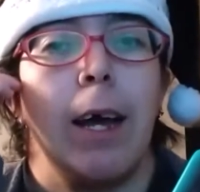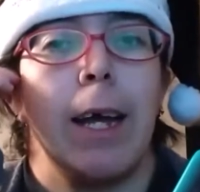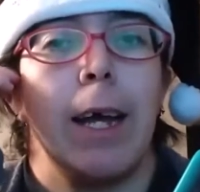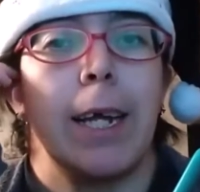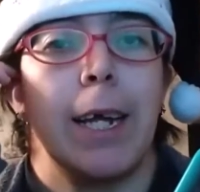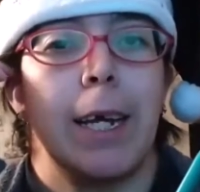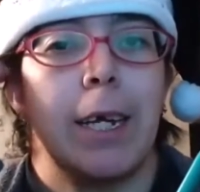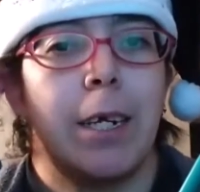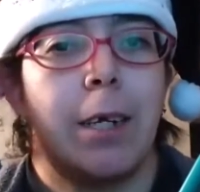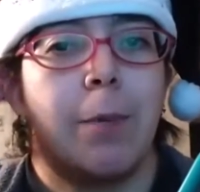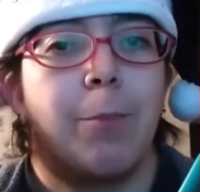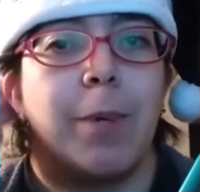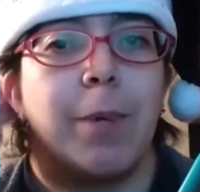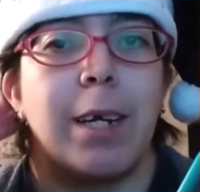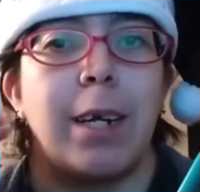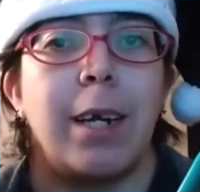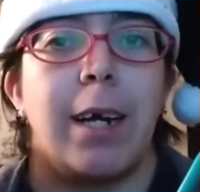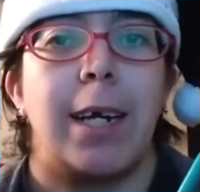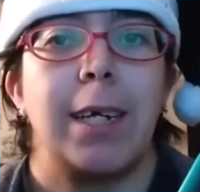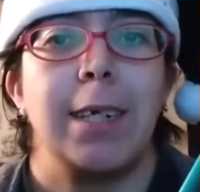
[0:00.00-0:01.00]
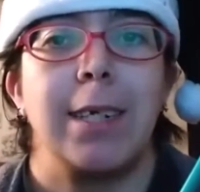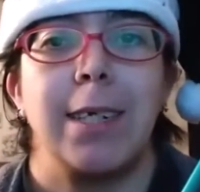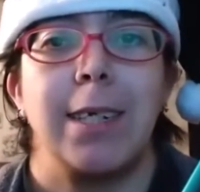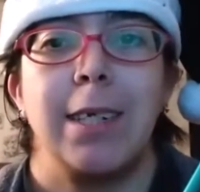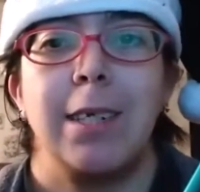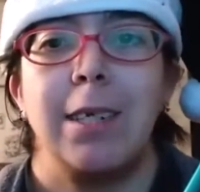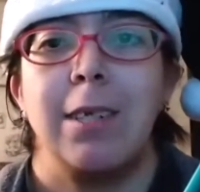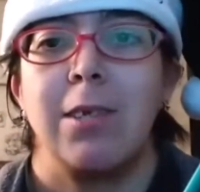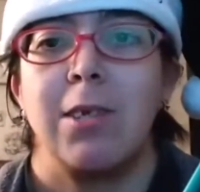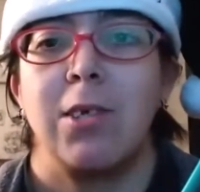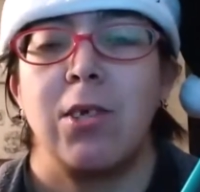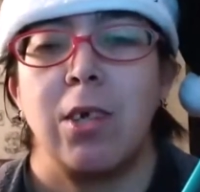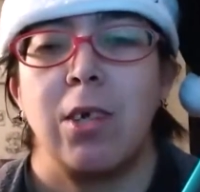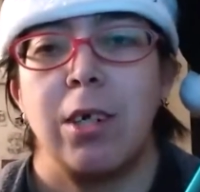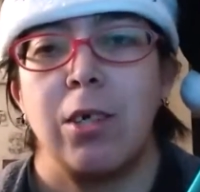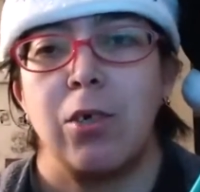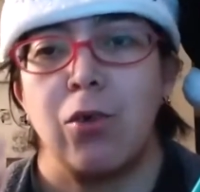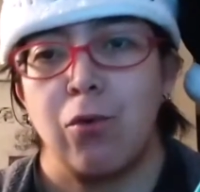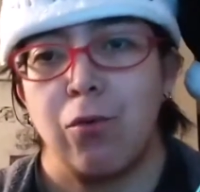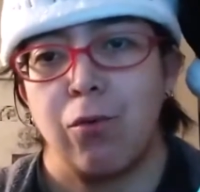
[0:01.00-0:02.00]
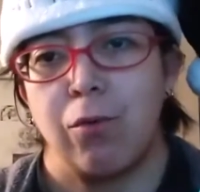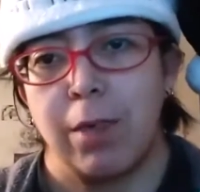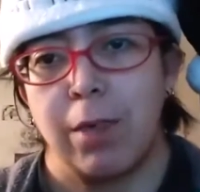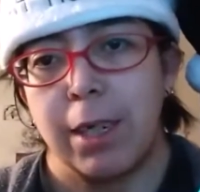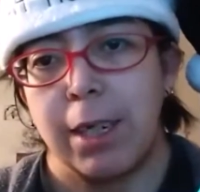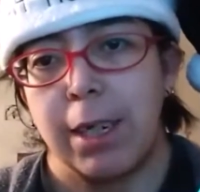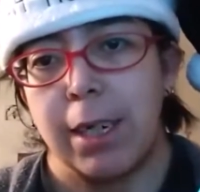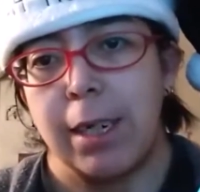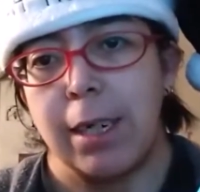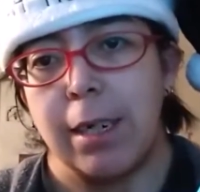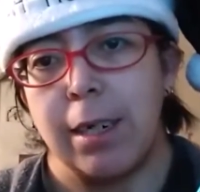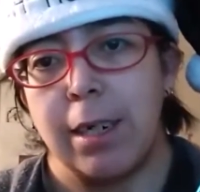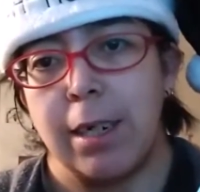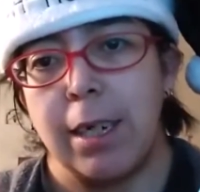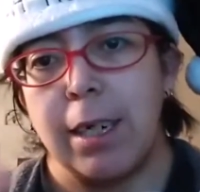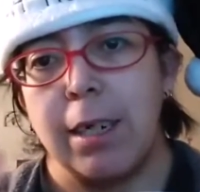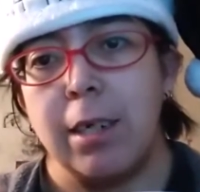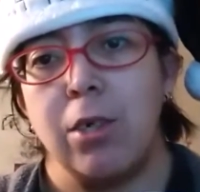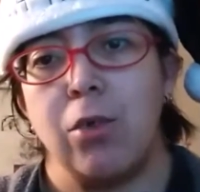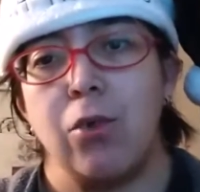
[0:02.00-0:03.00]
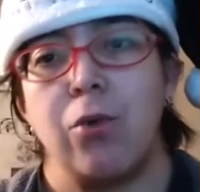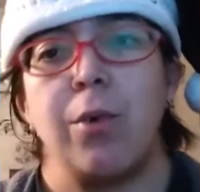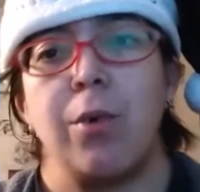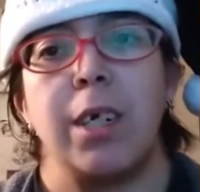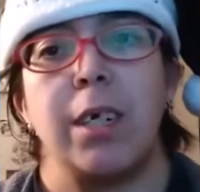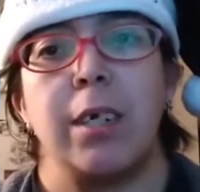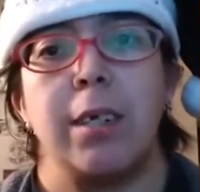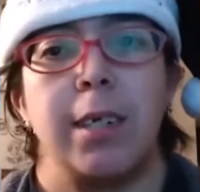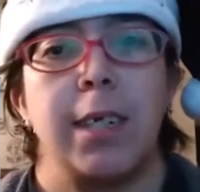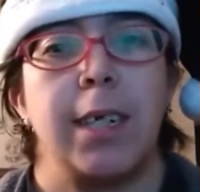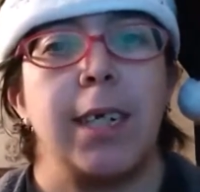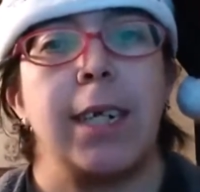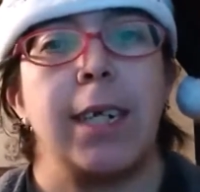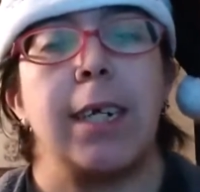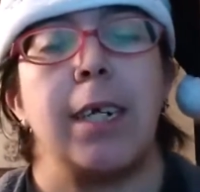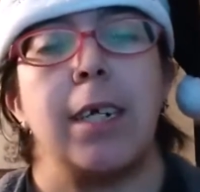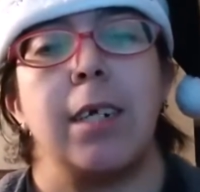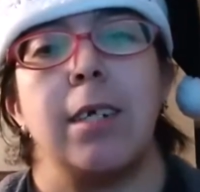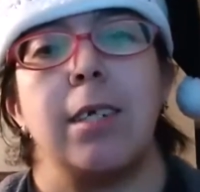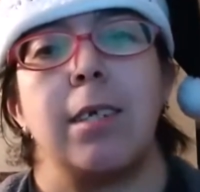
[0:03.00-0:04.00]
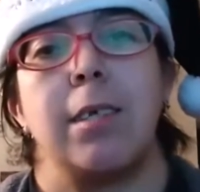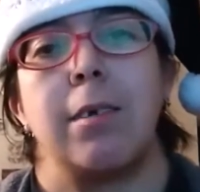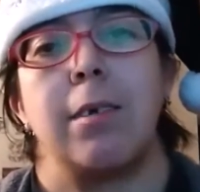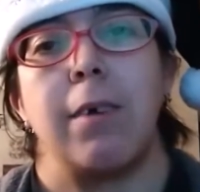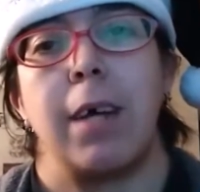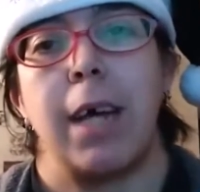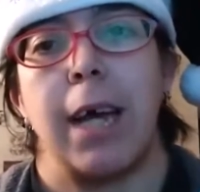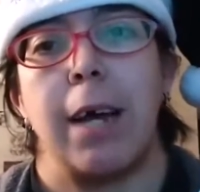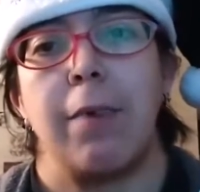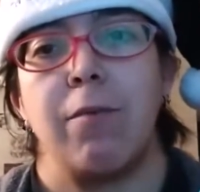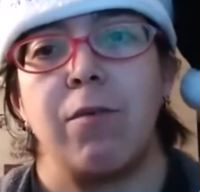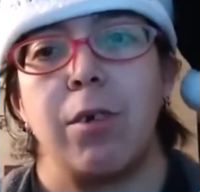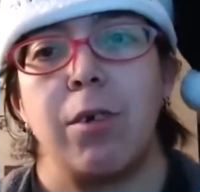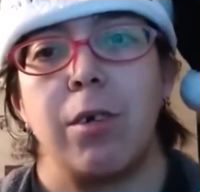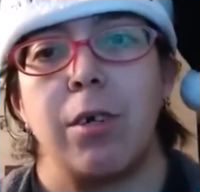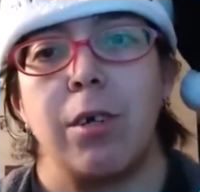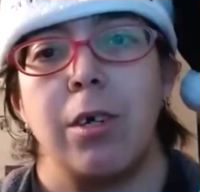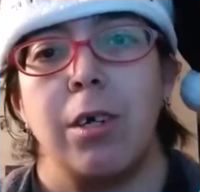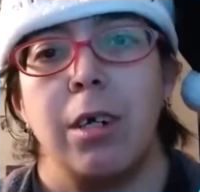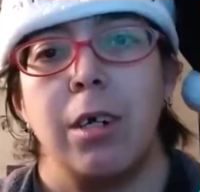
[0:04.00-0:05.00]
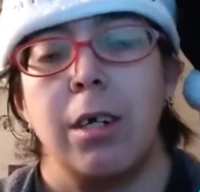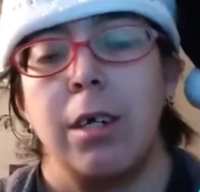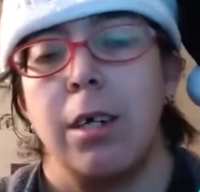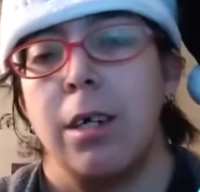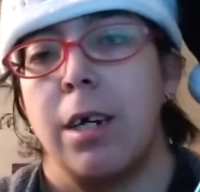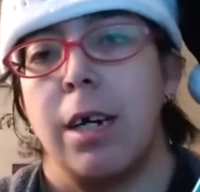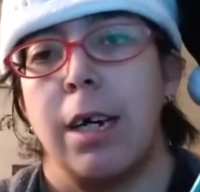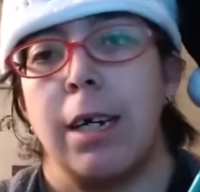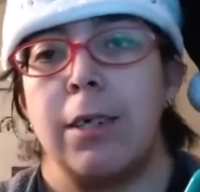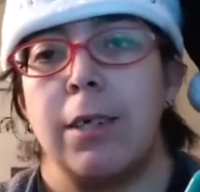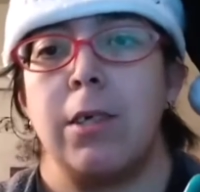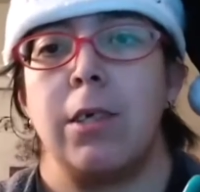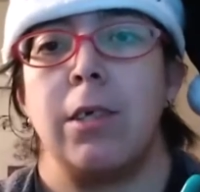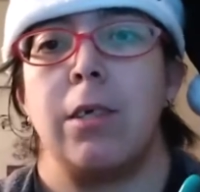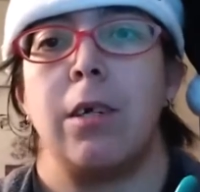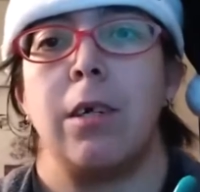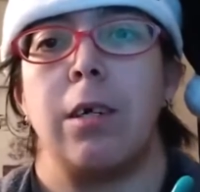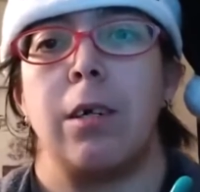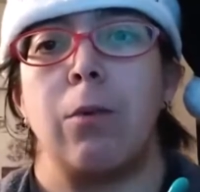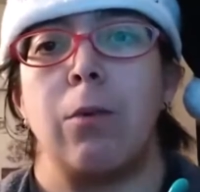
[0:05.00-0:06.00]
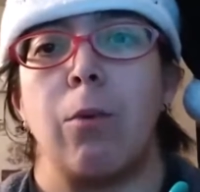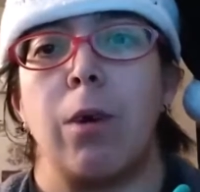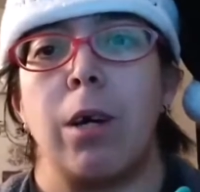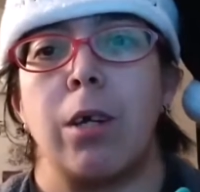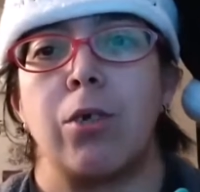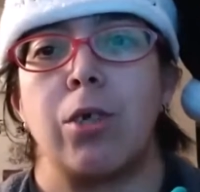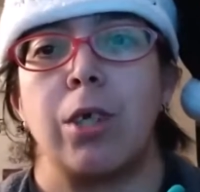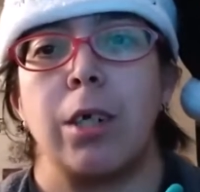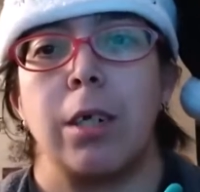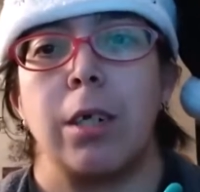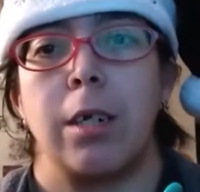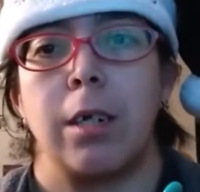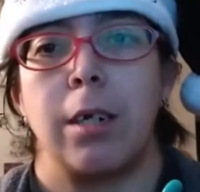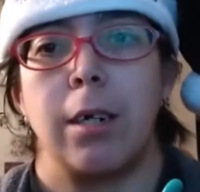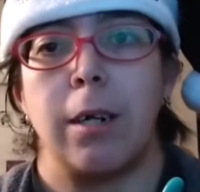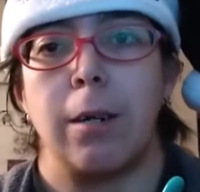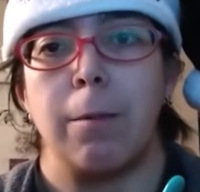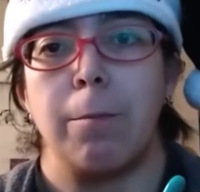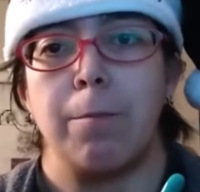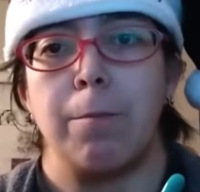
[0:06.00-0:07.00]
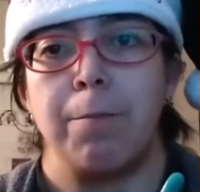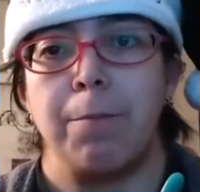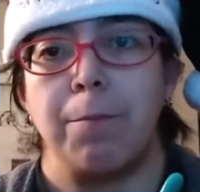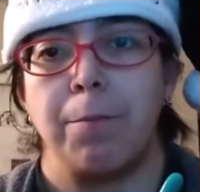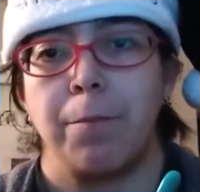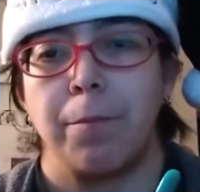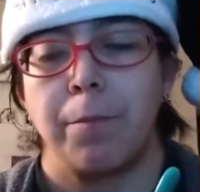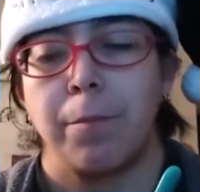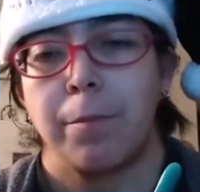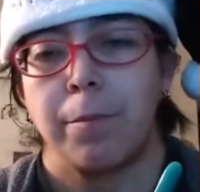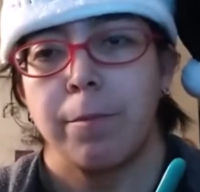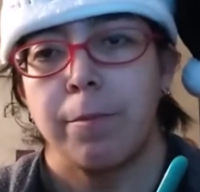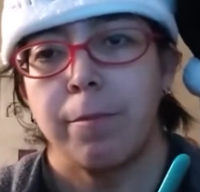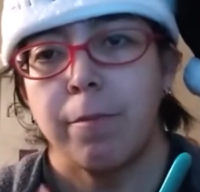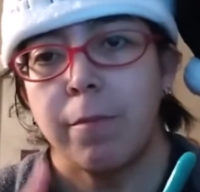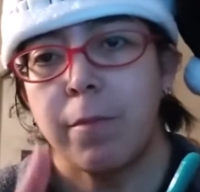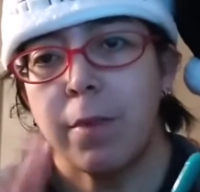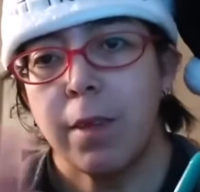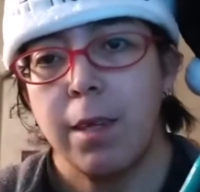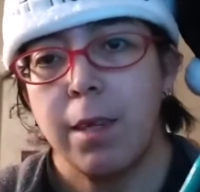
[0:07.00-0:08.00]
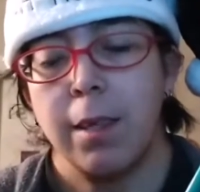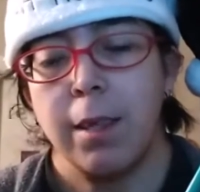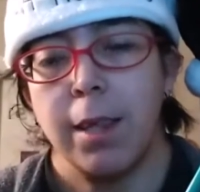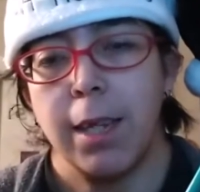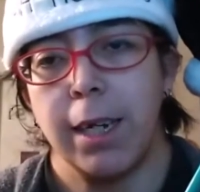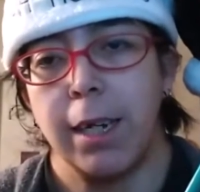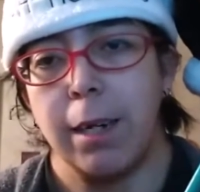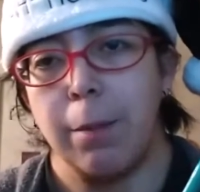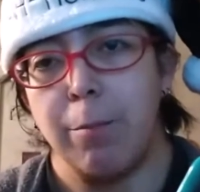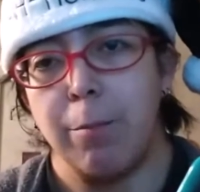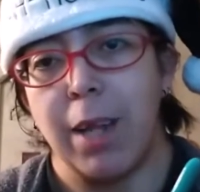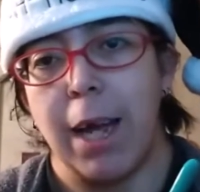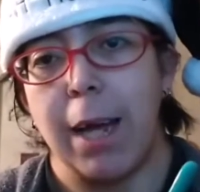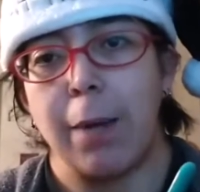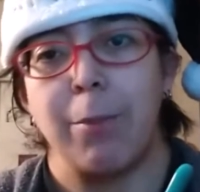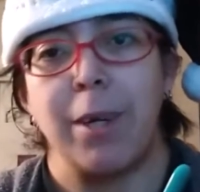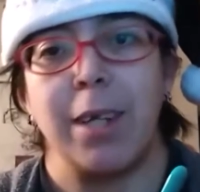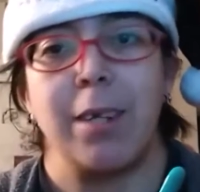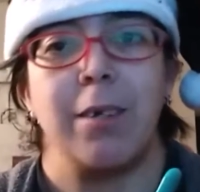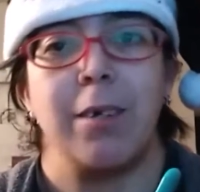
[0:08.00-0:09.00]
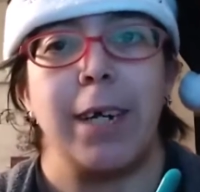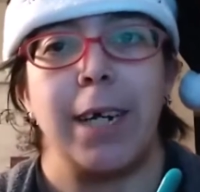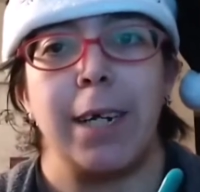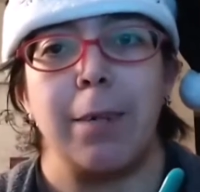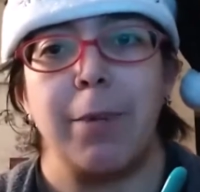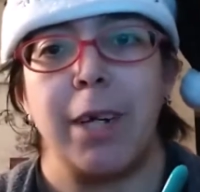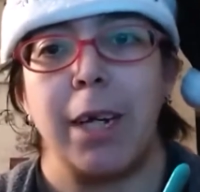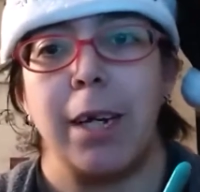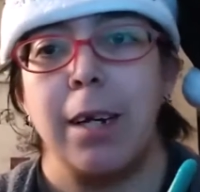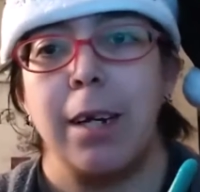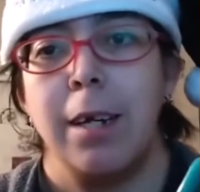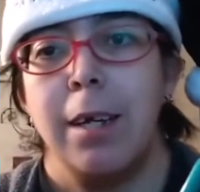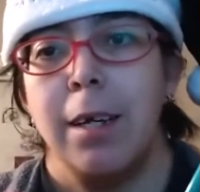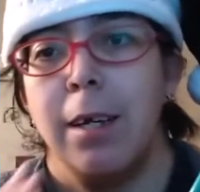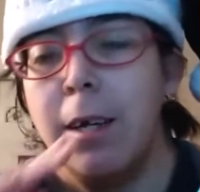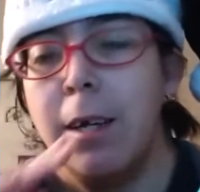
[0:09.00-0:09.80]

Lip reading: I gotta admit, I didn't start drinking and enjoying tea until after I started watching the Black Butler anime.